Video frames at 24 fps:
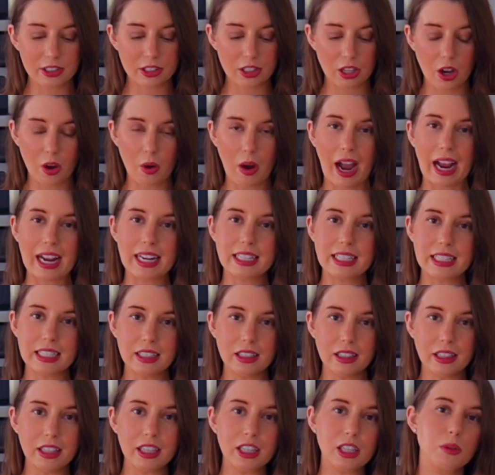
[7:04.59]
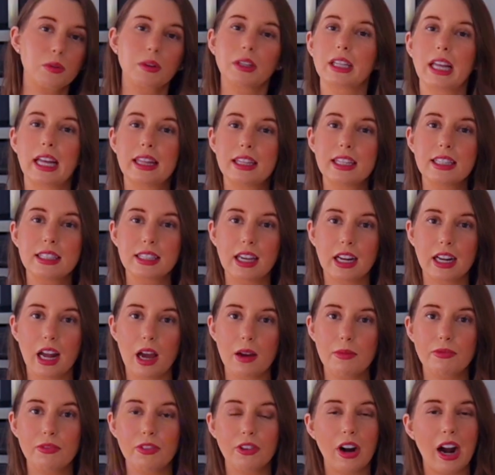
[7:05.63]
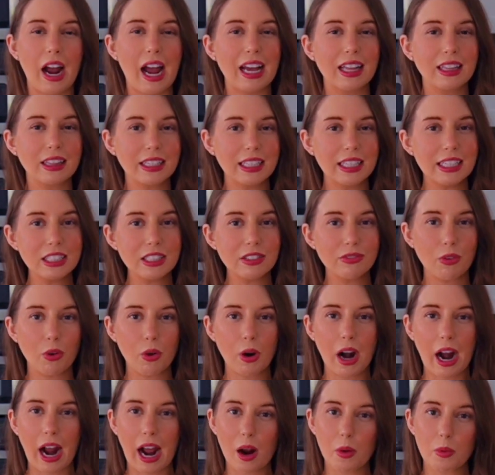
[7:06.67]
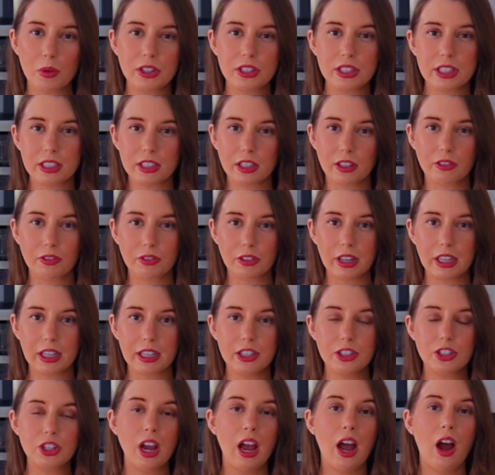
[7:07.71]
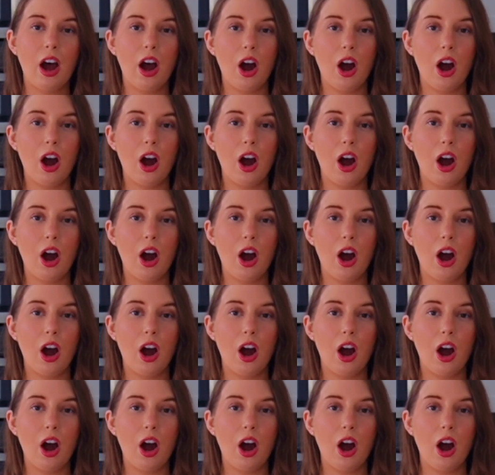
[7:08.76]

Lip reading: So ideally you would let this set up for at least 4 hours in your fridge.